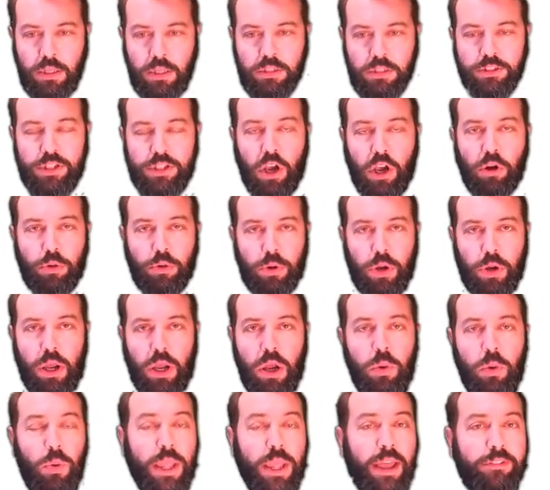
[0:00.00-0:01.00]
So
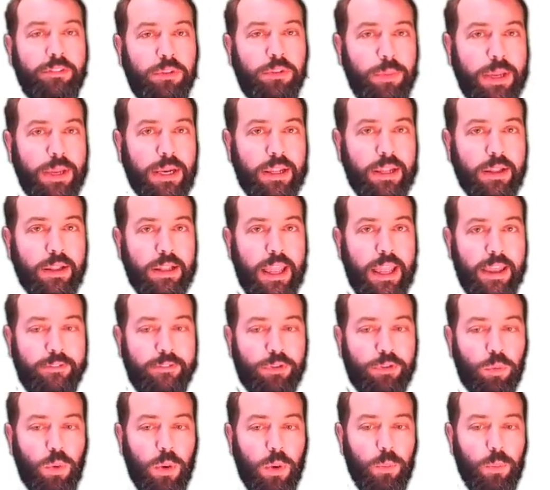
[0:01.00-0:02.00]
we have to be a little
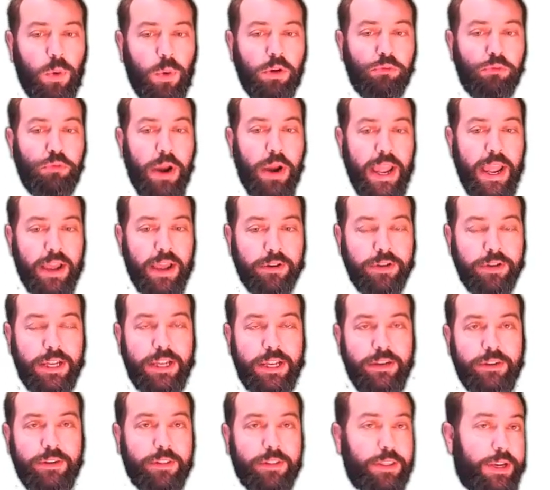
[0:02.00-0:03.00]
careful when we're
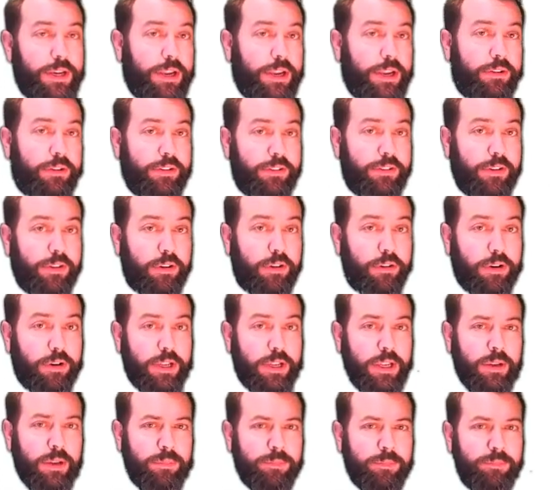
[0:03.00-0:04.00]
rounding to the nearest
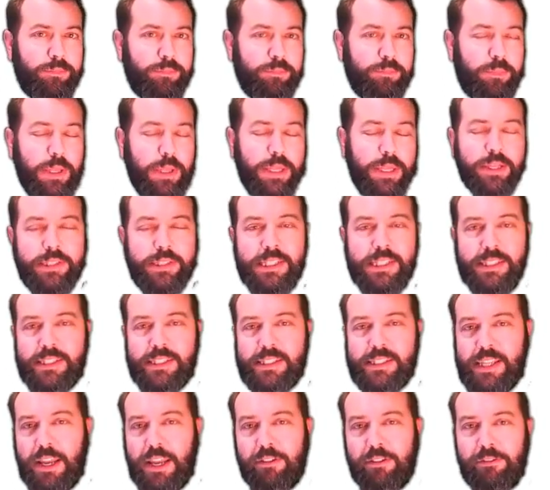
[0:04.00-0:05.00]
degree, because
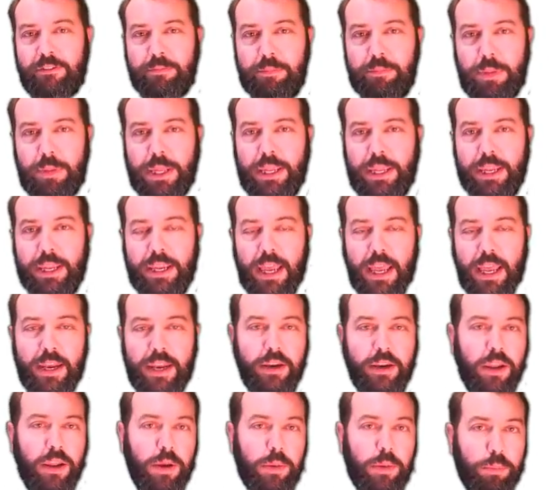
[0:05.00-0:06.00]
instead of being
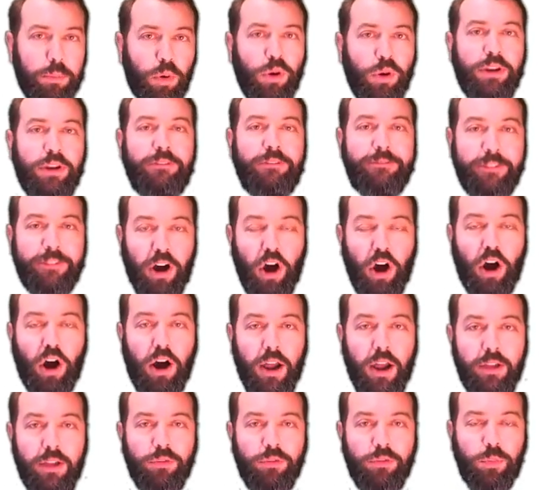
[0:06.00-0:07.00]
at
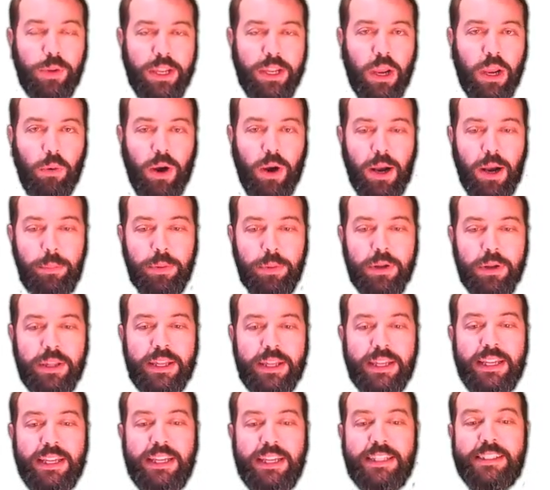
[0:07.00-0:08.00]
0.5 and we go up,
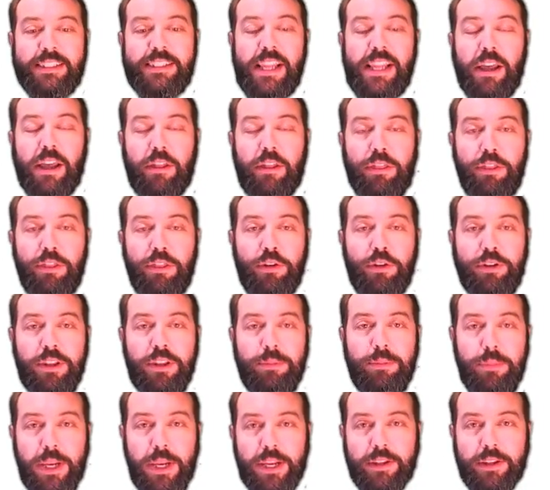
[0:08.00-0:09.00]
it's now 30
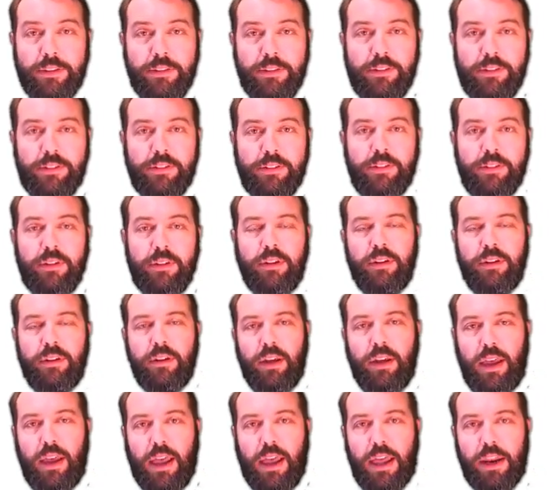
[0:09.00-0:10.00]
minutes
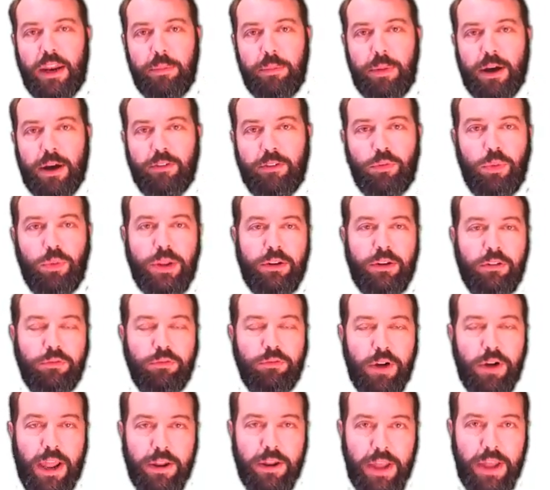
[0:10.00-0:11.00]
and above we
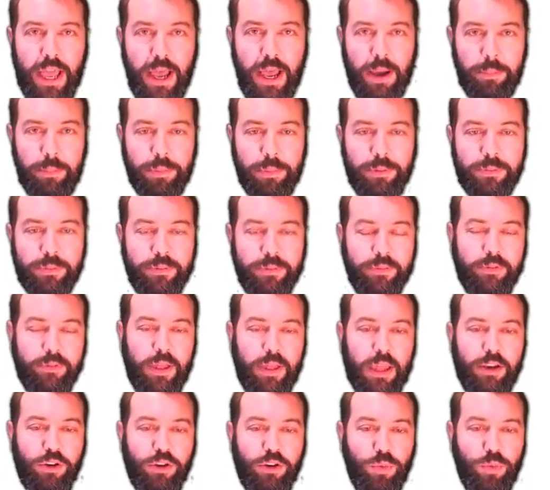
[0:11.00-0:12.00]
round up,
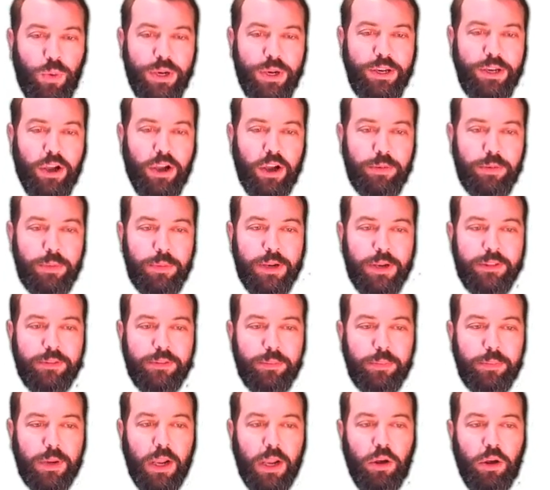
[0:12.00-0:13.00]
and 29 minutes
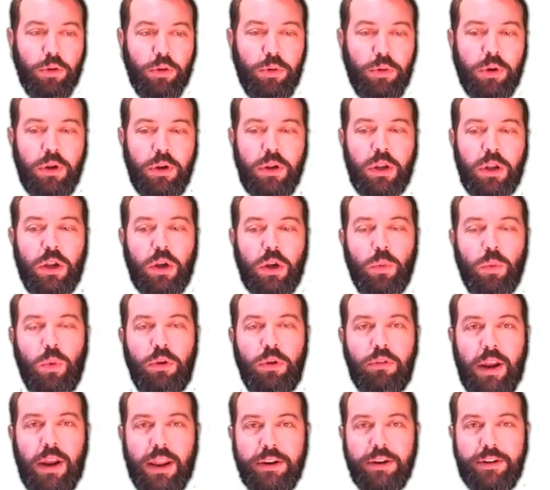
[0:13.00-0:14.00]
and below
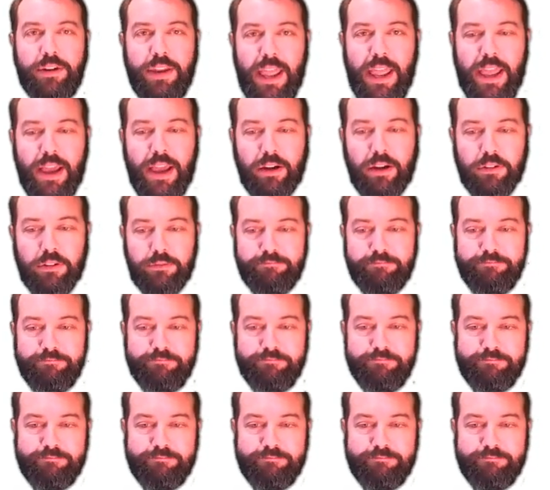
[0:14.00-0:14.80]
we round down.